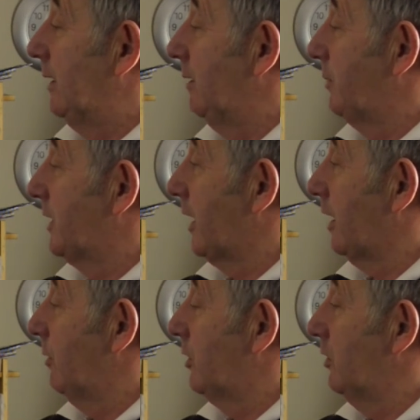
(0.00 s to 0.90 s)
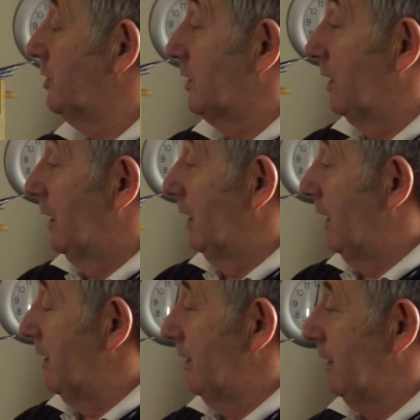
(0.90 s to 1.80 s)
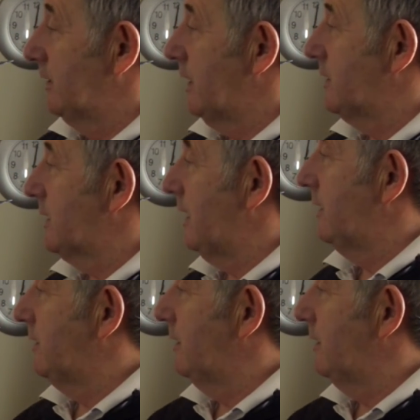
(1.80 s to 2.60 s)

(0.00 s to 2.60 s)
particularly because I think, as I said to